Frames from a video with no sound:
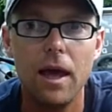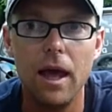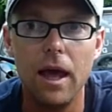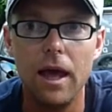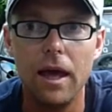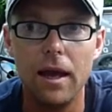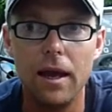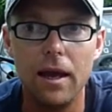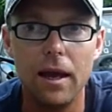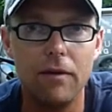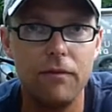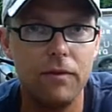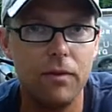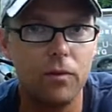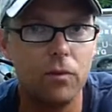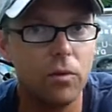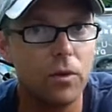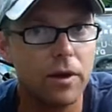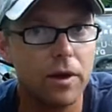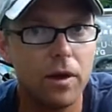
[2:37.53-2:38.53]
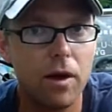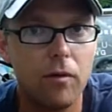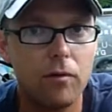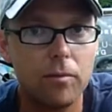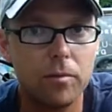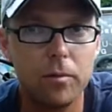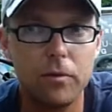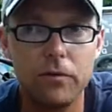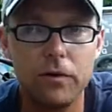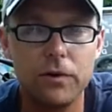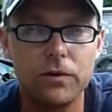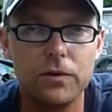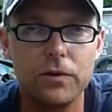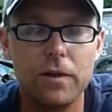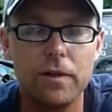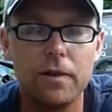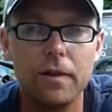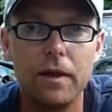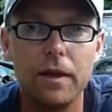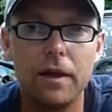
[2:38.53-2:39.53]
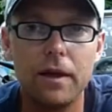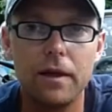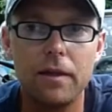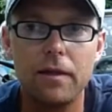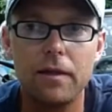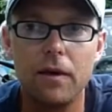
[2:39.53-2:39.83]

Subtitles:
and I feel really comfortable fishing this lake.